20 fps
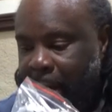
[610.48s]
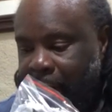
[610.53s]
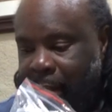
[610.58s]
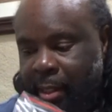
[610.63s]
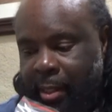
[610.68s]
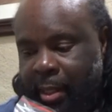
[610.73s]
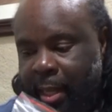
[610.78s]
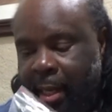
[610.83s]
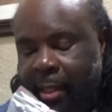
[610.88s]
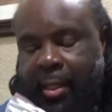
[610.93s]
I
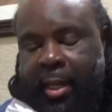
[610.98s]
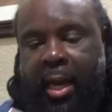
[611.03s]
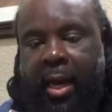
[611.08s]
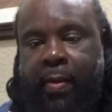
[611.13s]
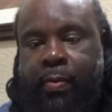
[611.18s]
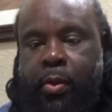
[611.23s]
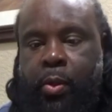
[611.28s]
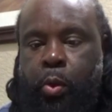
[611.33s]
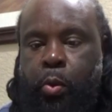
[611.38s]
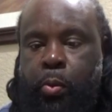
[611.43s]
just hate to
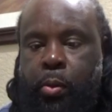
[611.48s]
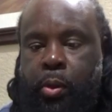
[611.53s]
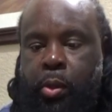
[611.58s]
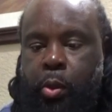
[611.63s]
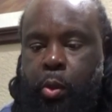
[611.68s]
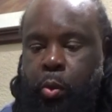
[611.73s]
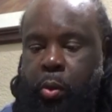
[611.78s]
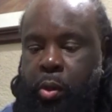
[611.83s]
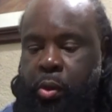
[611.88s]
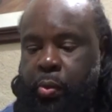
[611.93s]
have two
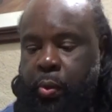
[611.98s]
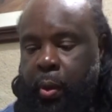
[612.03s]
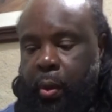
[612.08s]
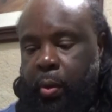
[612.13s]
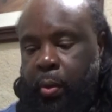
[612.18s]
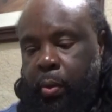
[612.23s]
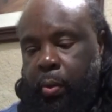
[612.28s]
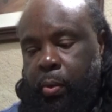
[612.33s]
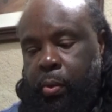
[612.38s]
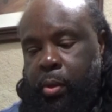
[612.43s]
two
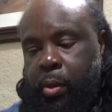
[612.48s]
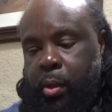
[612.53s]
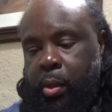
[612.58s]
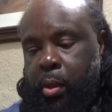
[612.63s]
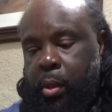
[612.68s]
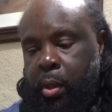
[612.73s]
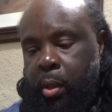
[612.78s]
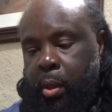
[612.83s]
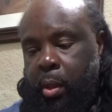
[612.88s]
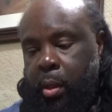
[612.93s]
controls,
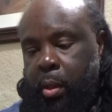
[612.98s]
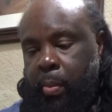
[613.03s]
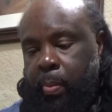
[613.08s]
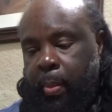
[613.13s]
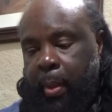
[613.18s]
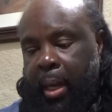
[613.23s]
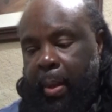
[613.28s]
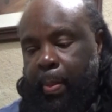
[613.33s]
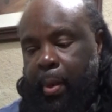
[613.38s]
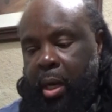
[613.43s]

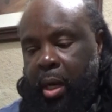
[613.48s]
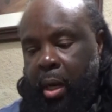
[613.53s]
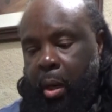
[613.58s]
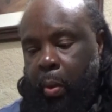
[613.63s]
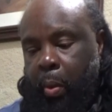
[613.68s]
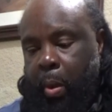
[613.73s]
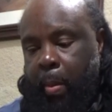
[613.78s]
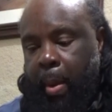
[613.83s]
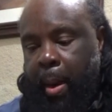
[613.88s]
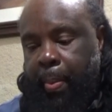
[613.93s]
but I'm gonna
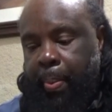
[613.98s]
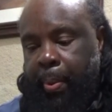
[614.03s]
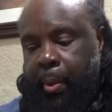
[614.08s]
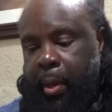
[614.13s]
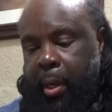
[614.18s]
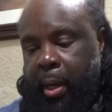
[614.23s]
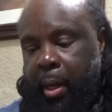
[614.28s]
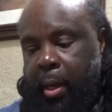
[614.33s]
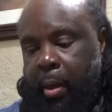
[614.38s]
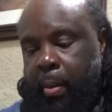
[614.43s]
run my
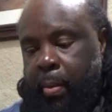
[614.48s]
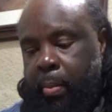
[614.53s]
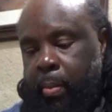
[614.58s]
preamp.